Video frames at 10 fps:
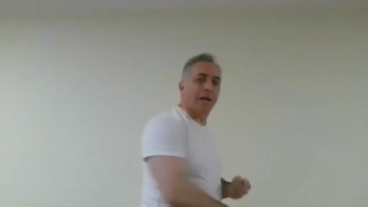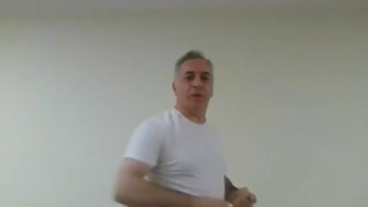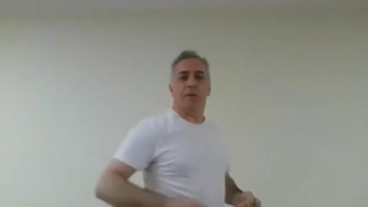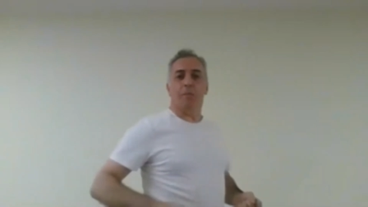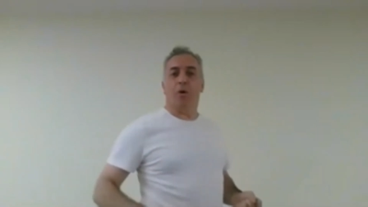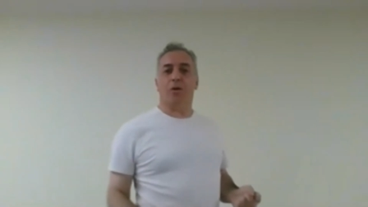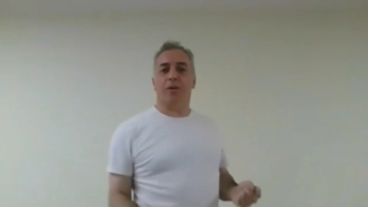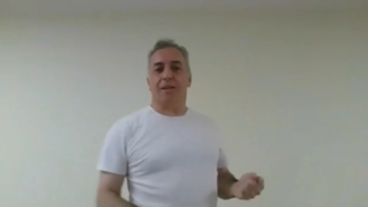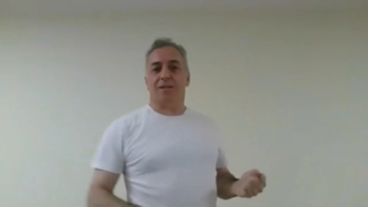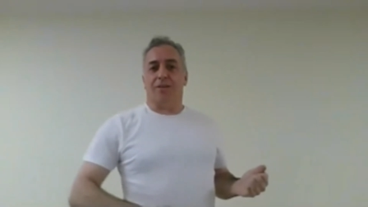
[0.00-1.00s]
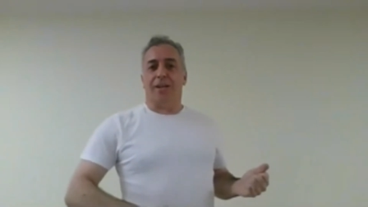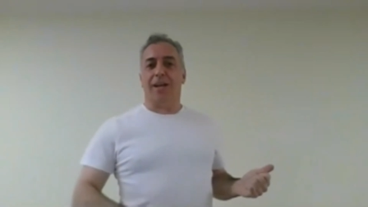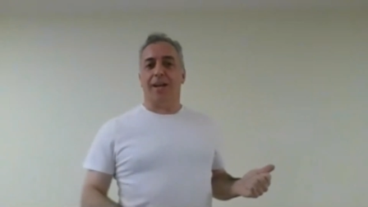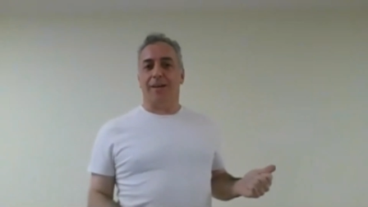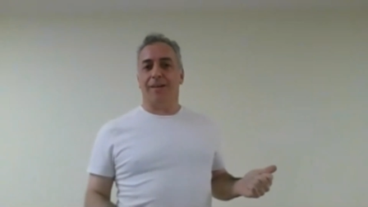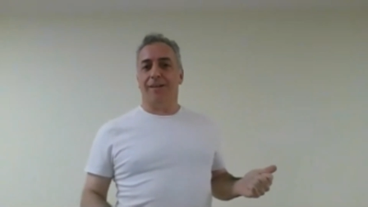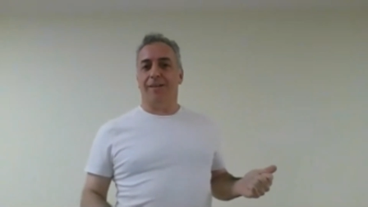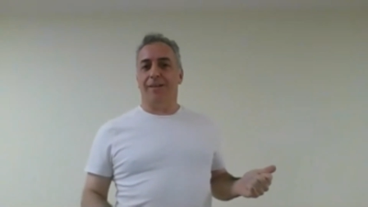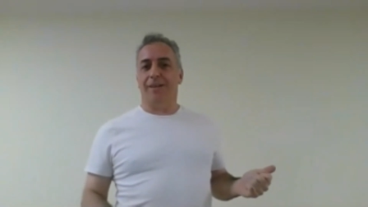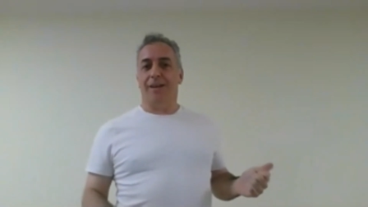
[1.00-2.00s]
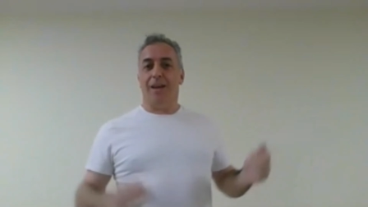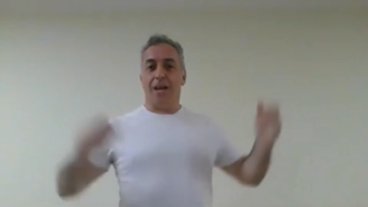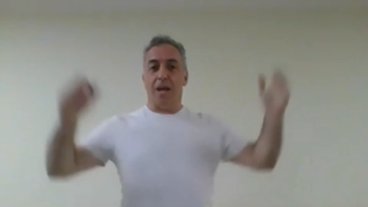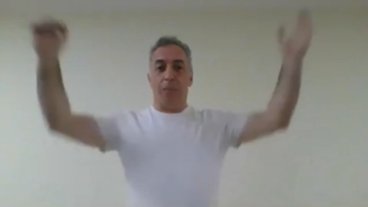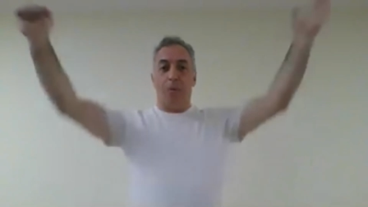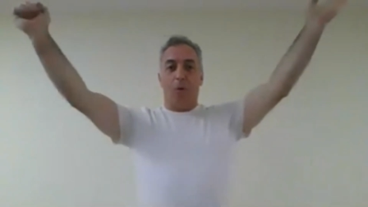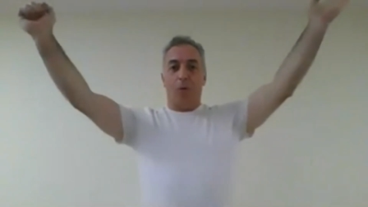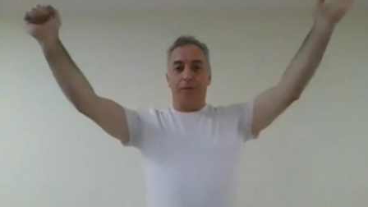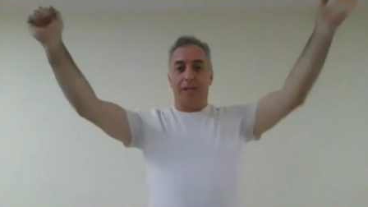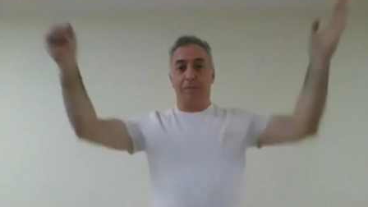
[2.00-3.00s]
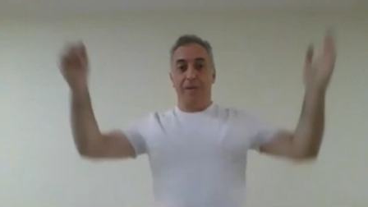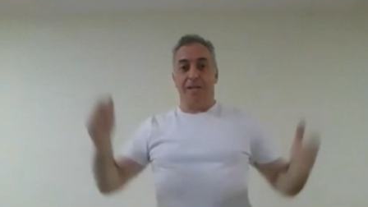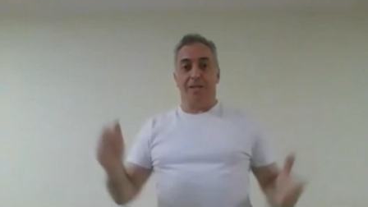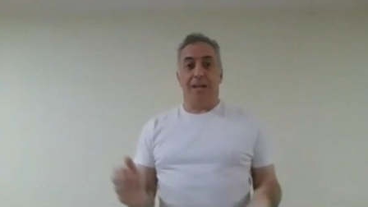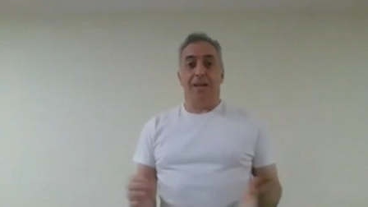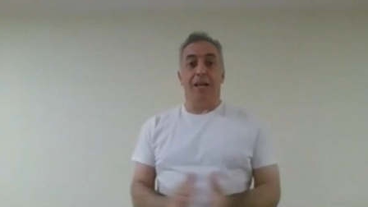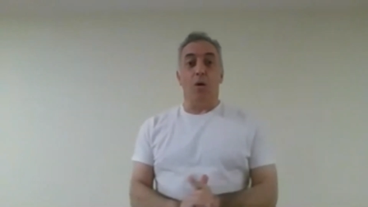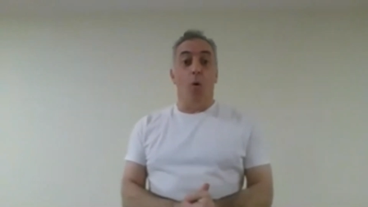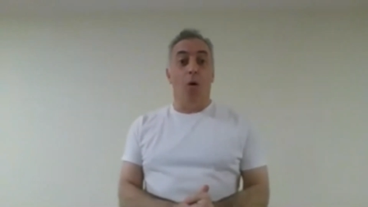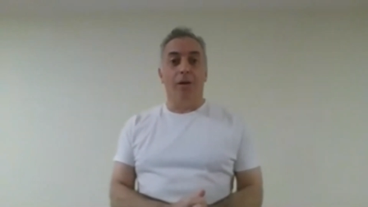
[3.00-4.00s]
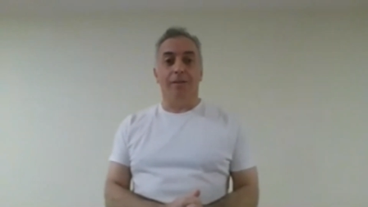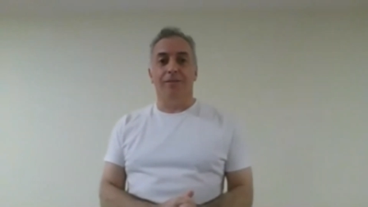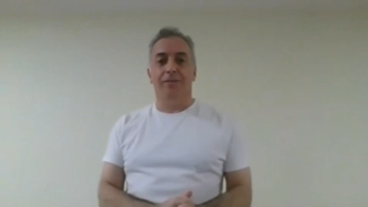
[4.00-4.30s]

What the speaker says: with a morotesi onagi. Ipon, that means they won.